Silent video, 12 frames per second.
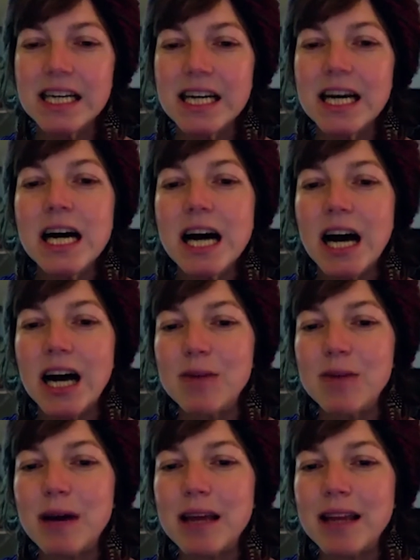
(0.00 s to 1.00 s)
And
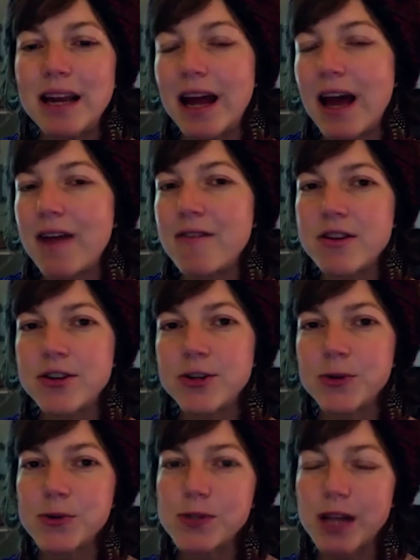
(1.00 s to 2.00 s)
then I have other
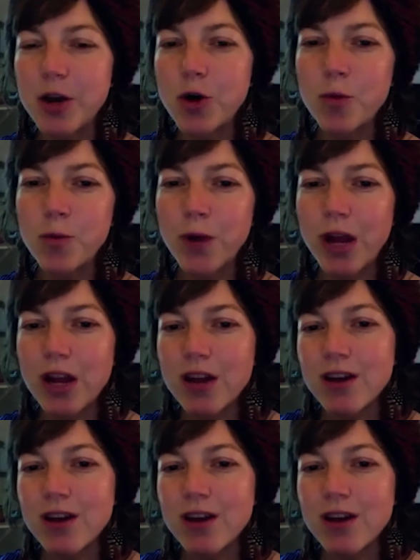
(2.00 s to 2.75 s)
tools I incorporate